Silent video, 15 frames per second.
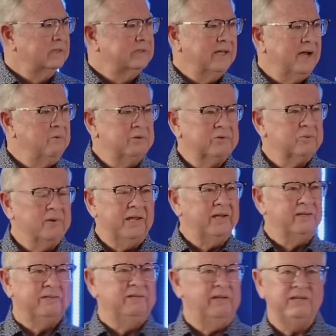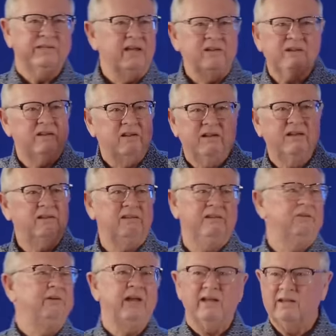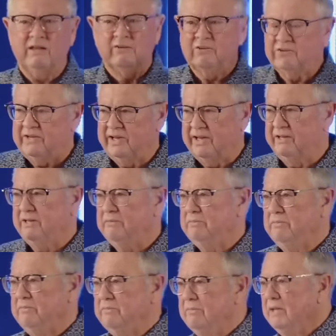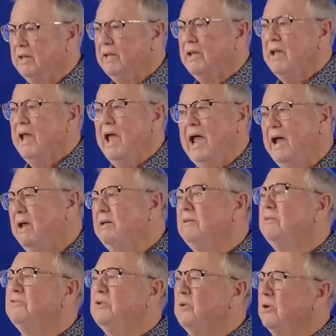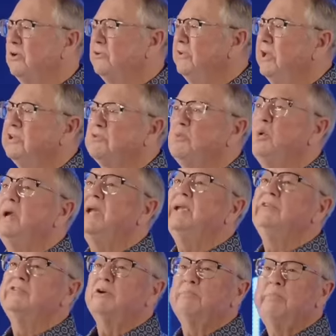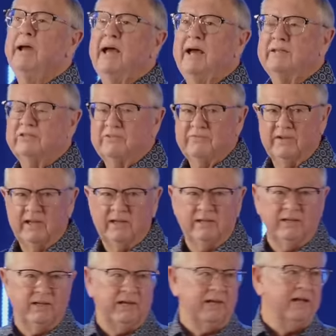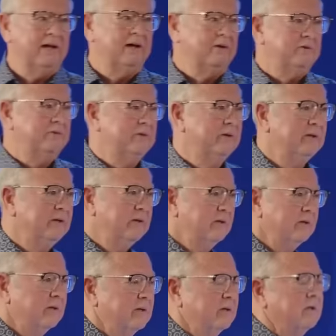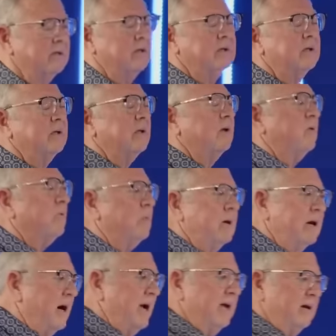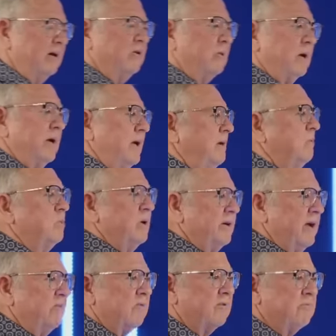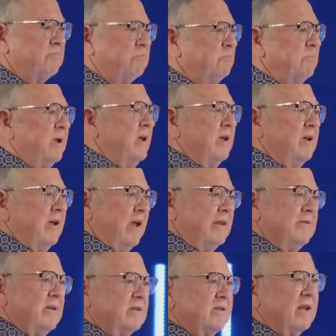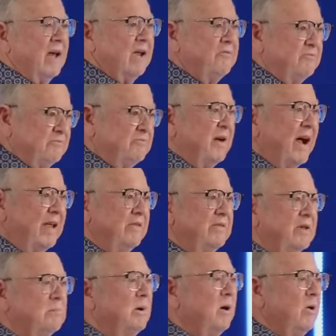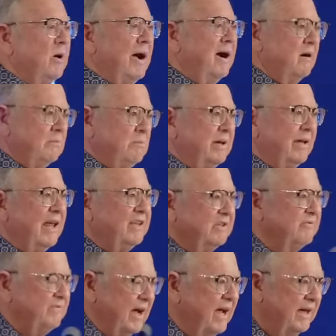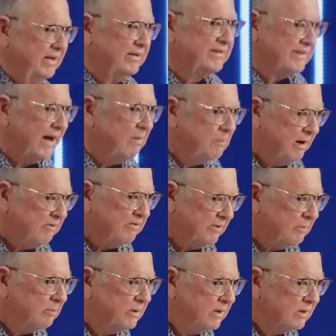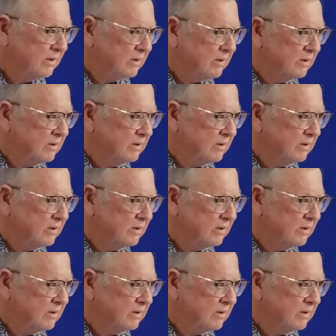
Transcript: See, I was raised, he's un- you can't understand Him. And of course, His ways are past finding out. Well, I agree, we'll never in this life find them all out, but let's find some of them.